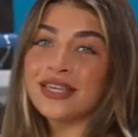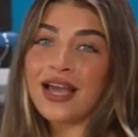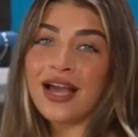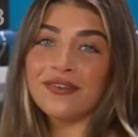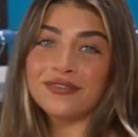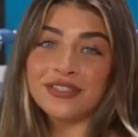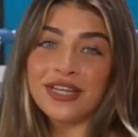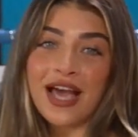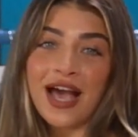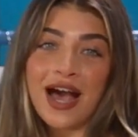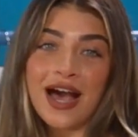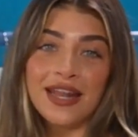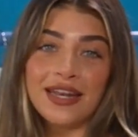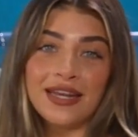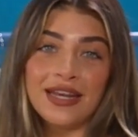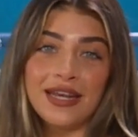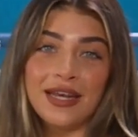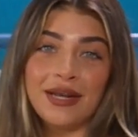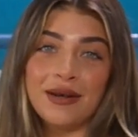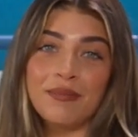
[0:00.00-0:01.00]
have to add
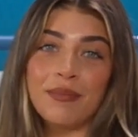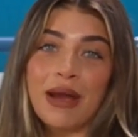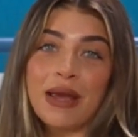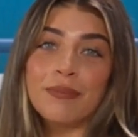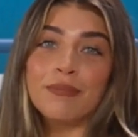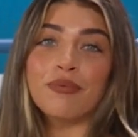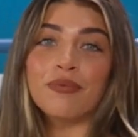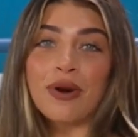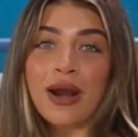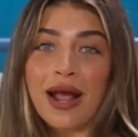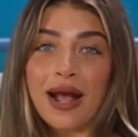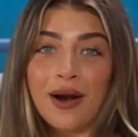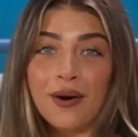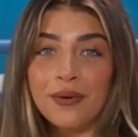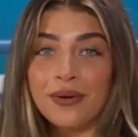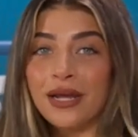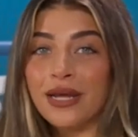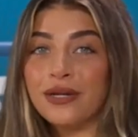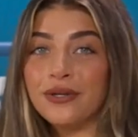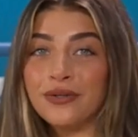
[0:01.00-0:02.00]
in my
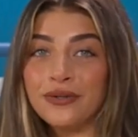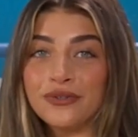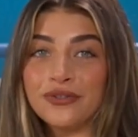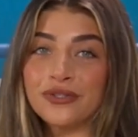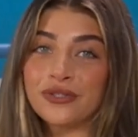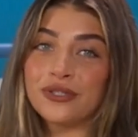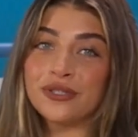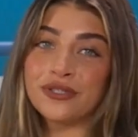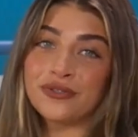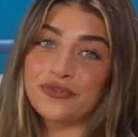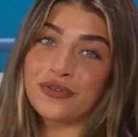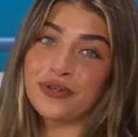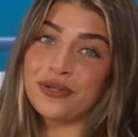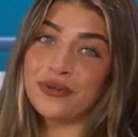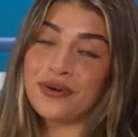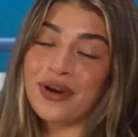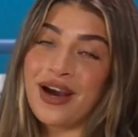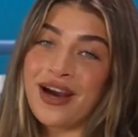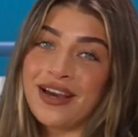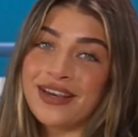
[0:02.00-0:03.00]
brown and neutrals for
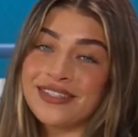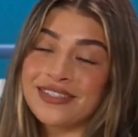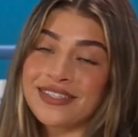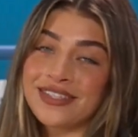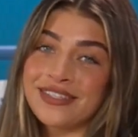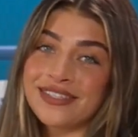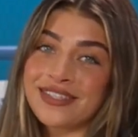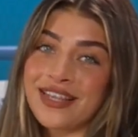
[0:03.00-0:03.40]
you guys because